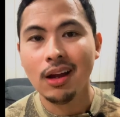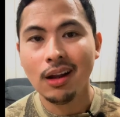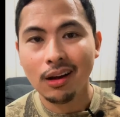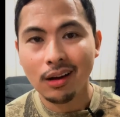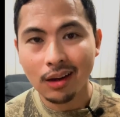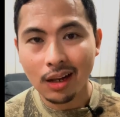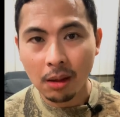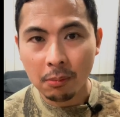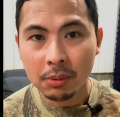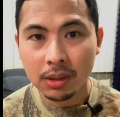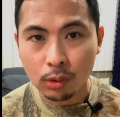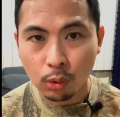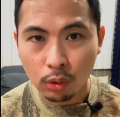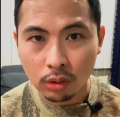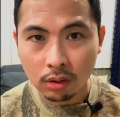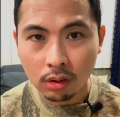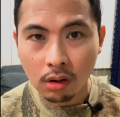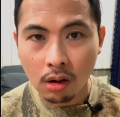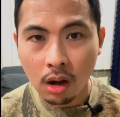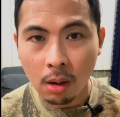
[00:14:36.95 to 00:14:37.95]
Let me know
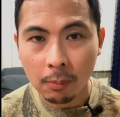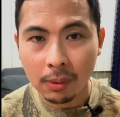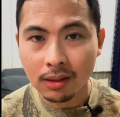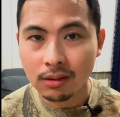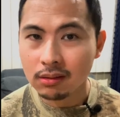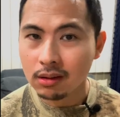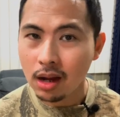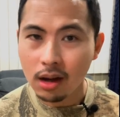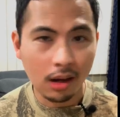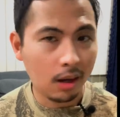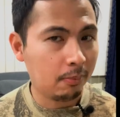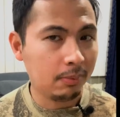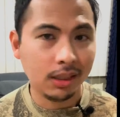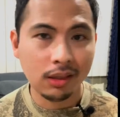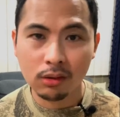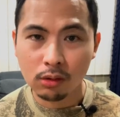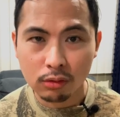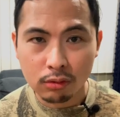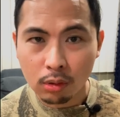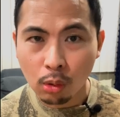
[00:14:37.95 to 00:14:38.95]
in the comments. I
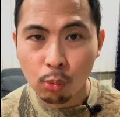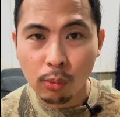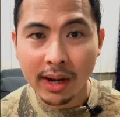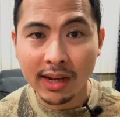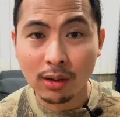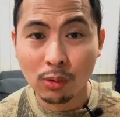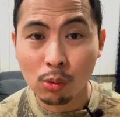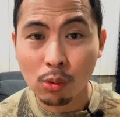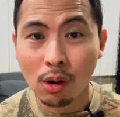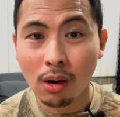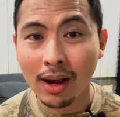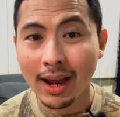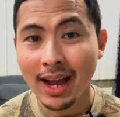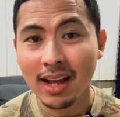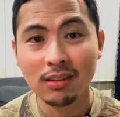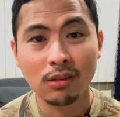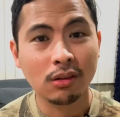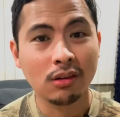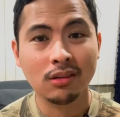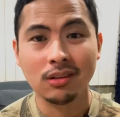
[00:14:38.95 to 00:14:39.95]
mean, there's no right or wrong
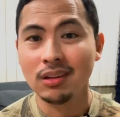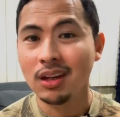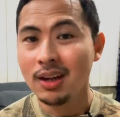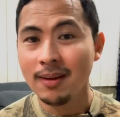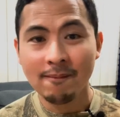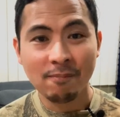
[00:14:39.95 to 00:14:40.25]
answers.